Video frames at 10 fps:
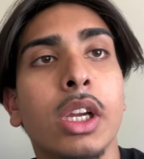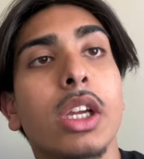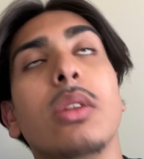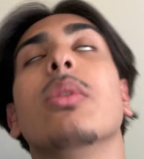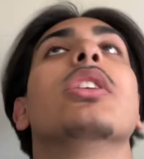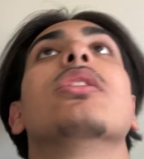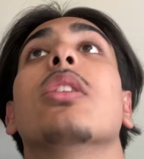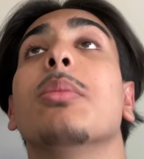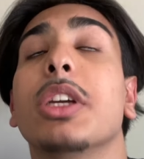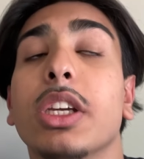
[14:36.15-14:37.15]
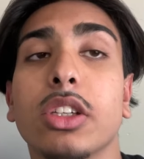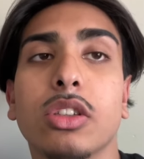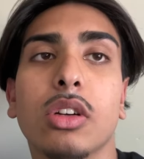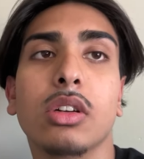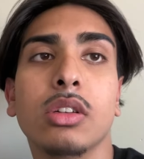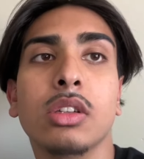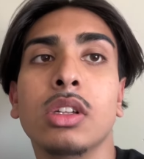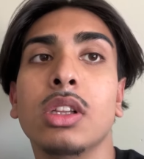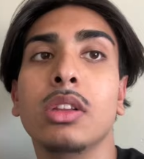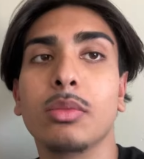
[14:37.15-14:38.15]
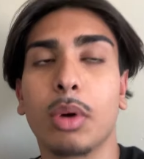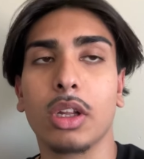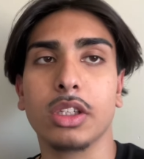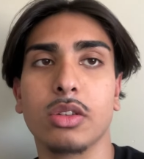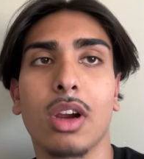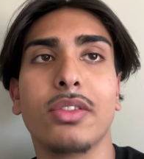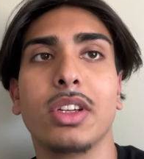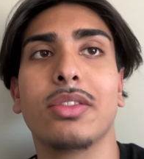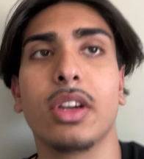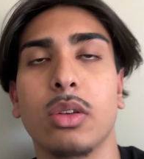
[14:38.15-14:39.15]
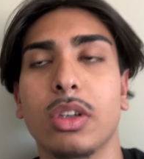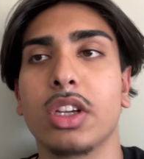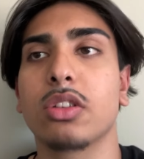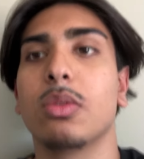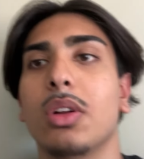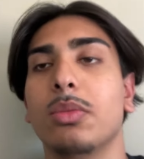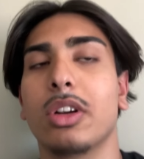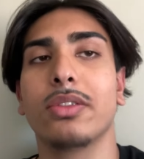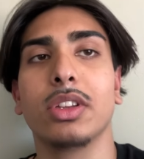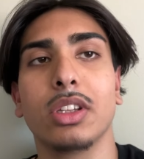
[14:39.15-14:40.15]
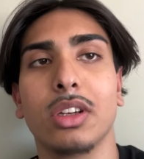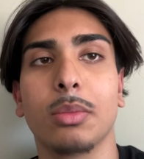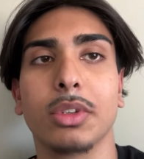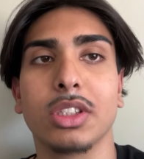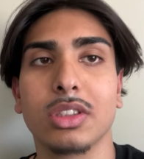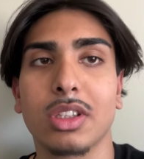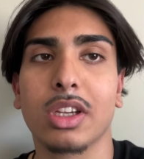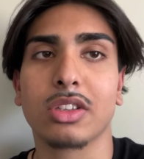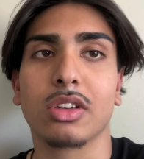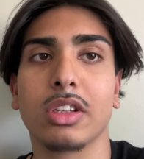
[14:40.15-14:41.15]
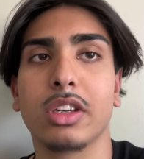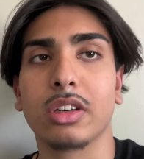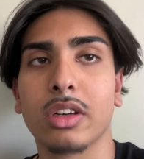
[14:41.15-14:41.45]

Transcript: Anyways, I'm gonna catch y'all. Probably driving. If I don't catch y'all while I'm driving, then I'm gonna just catch y'all later.